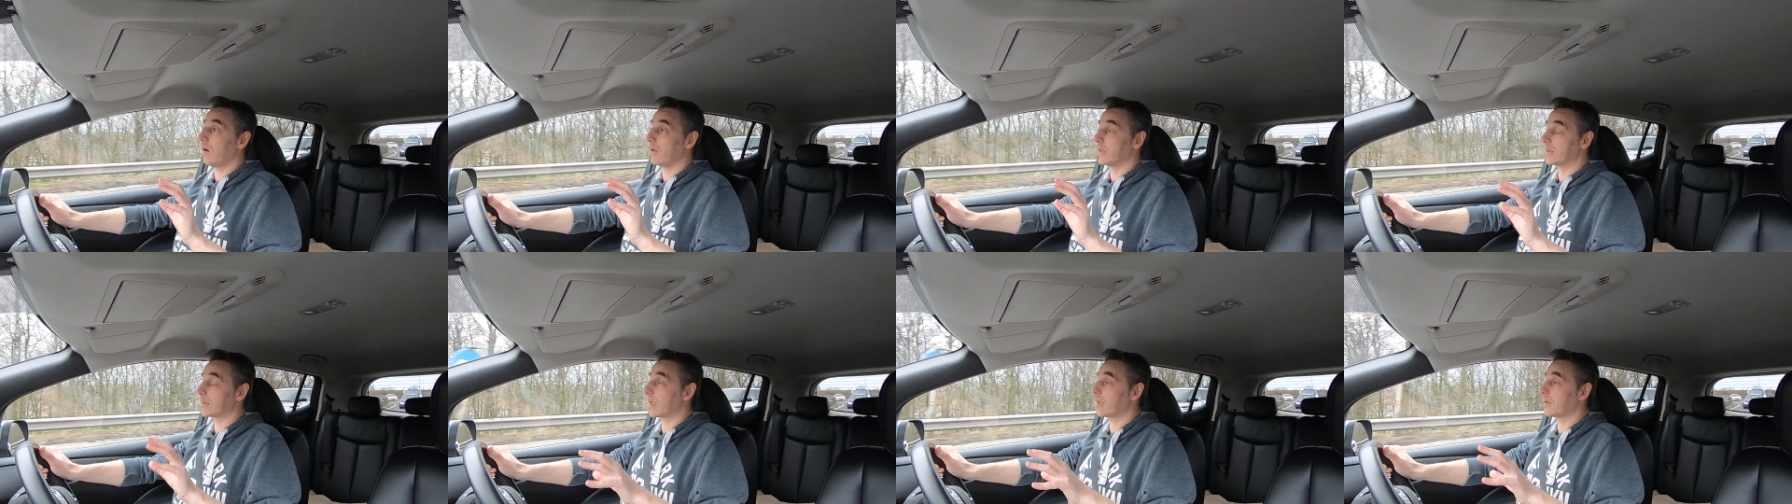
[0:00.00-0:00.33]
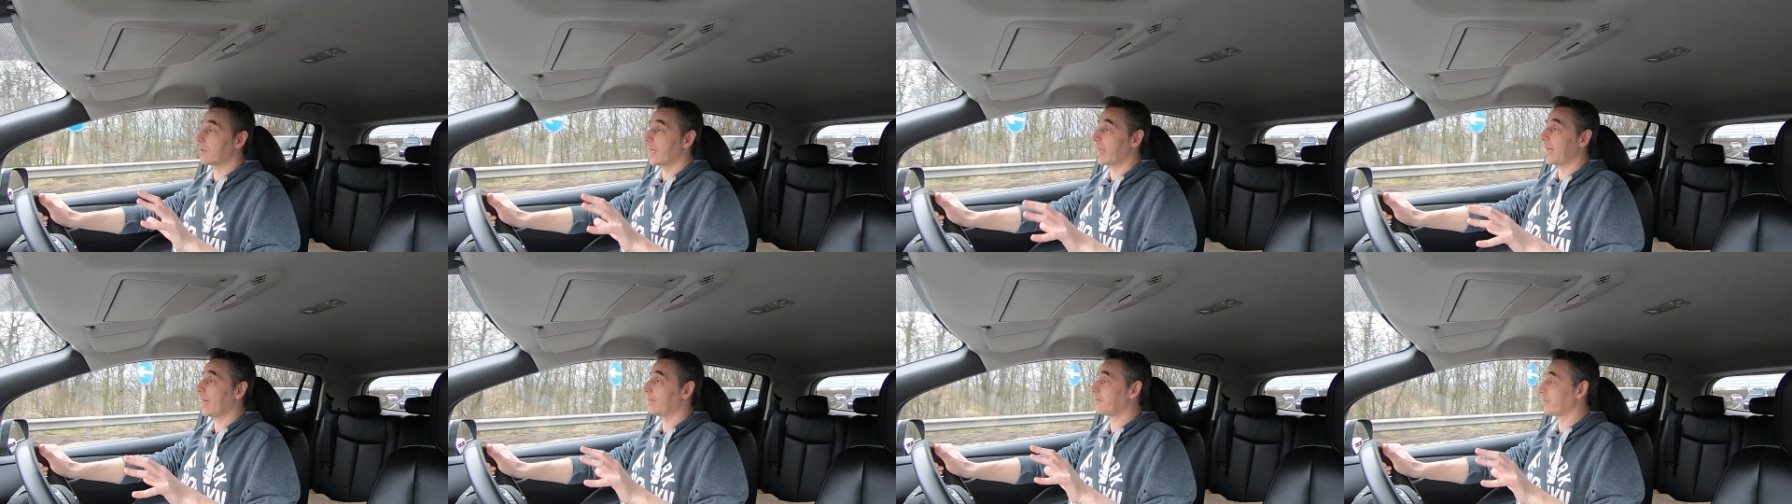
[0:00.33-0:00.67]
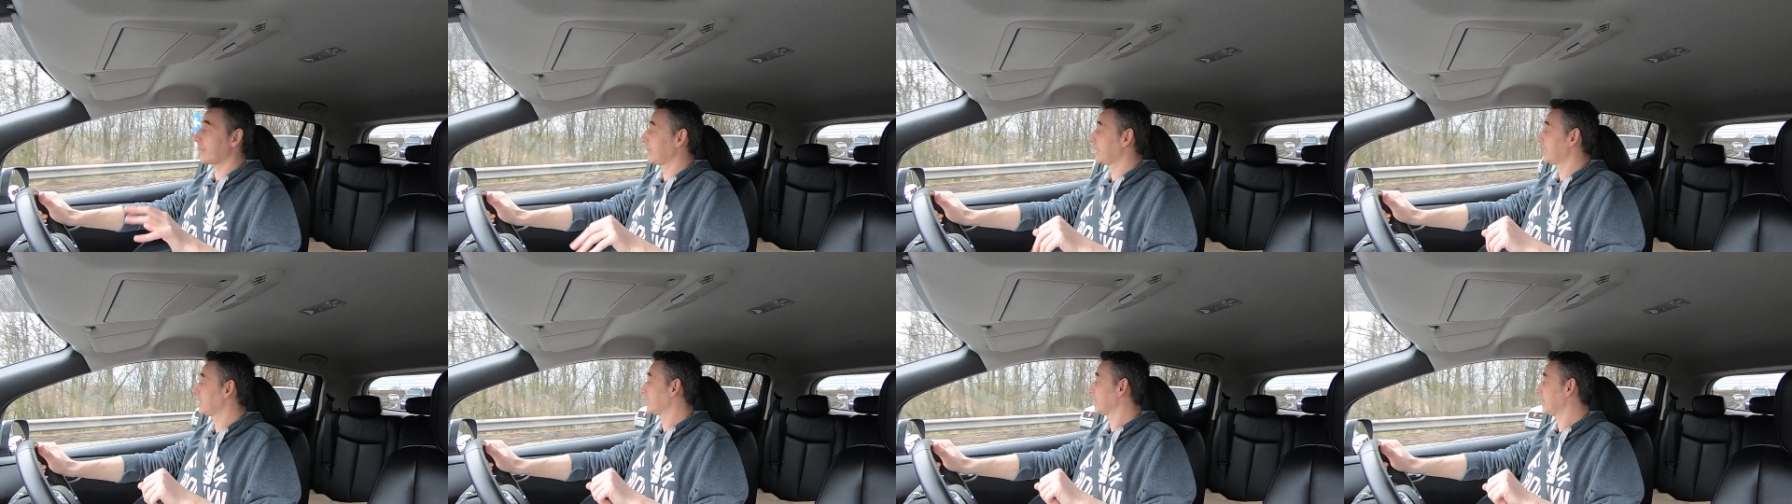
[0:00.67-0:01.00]
I don't have
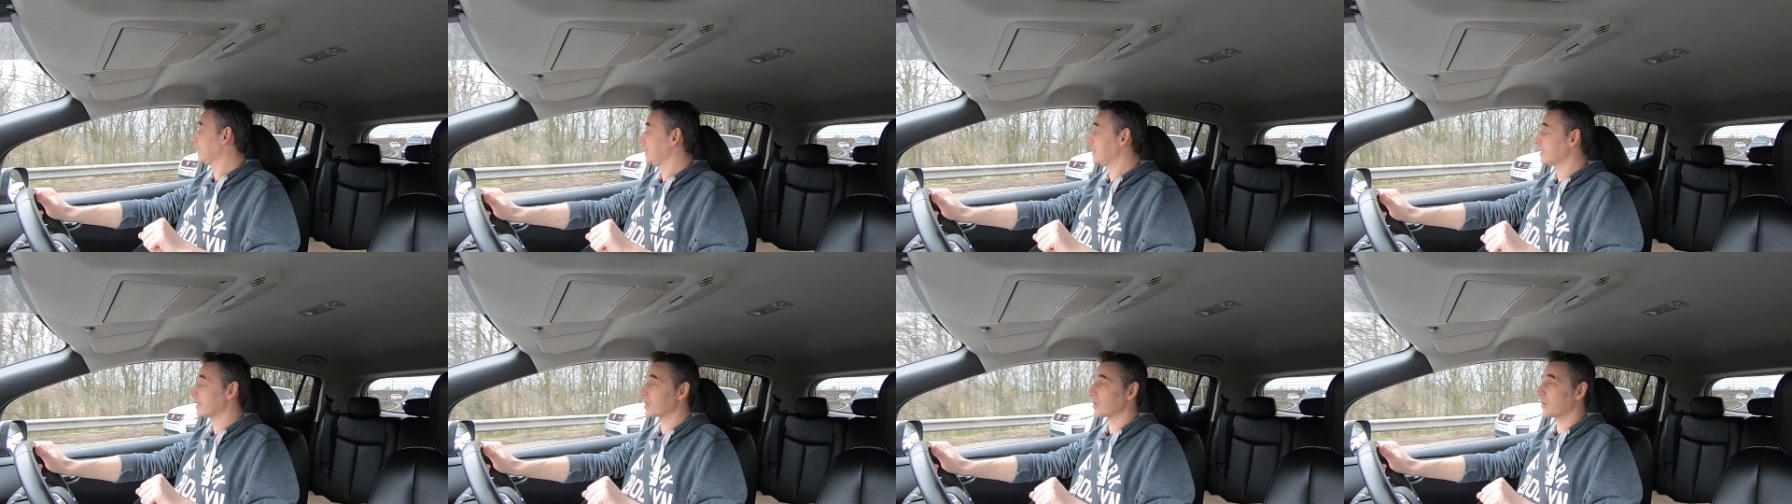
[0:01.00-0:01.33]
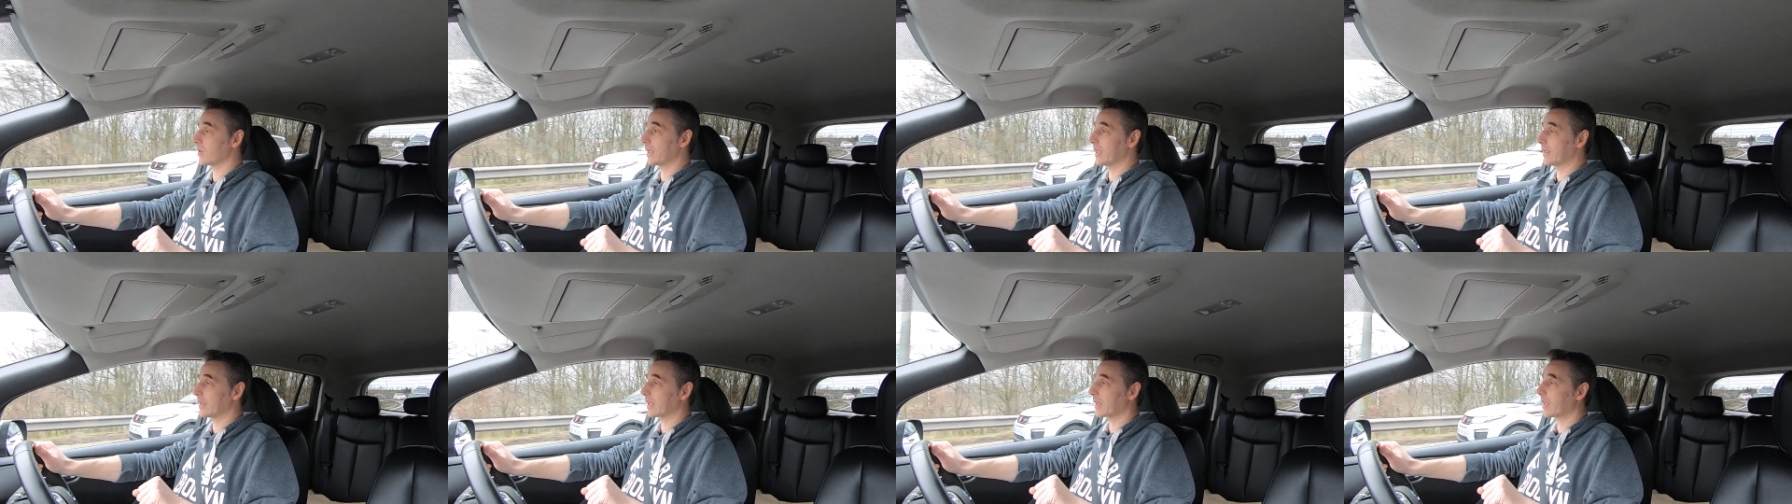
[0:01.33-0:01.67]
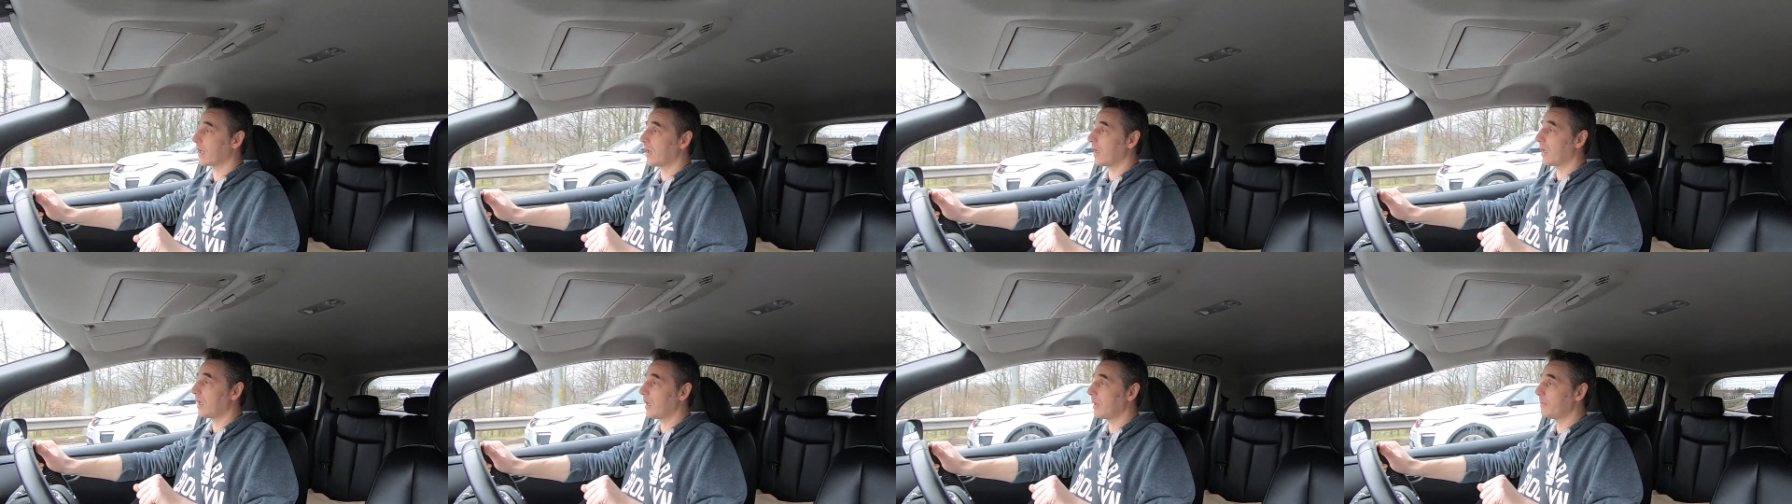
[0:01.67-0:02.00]
any of the heaters on in the
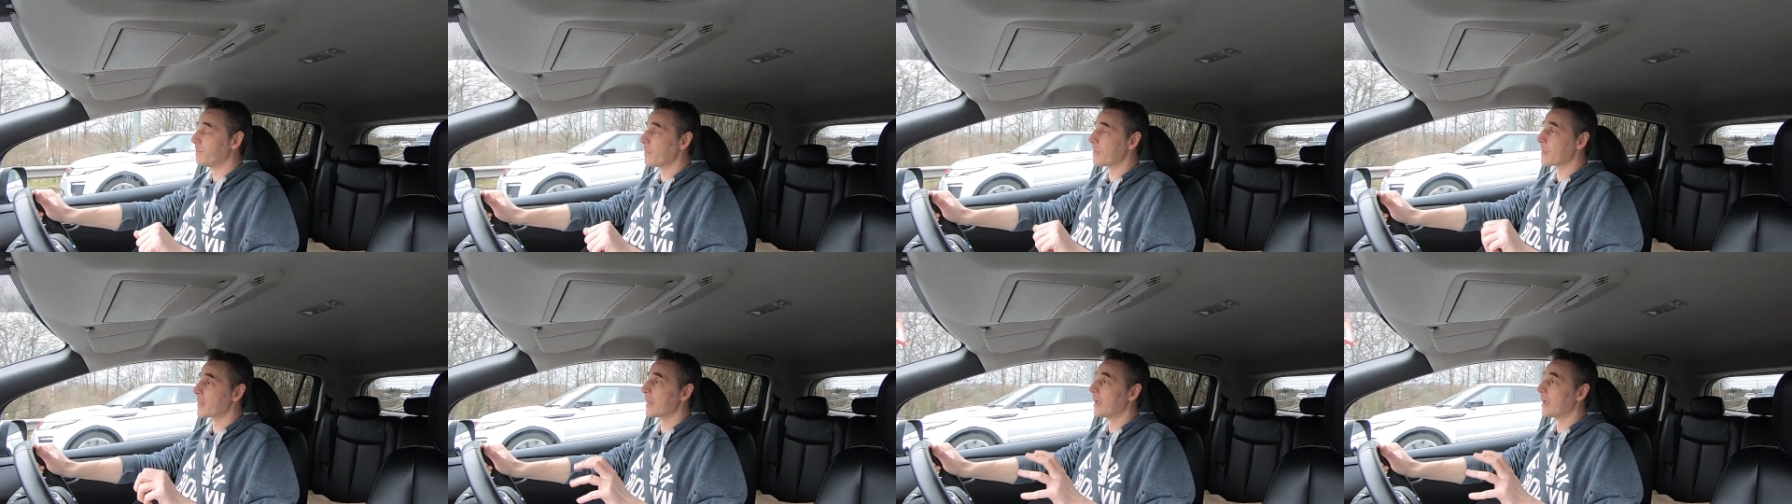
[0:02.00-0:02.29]
car,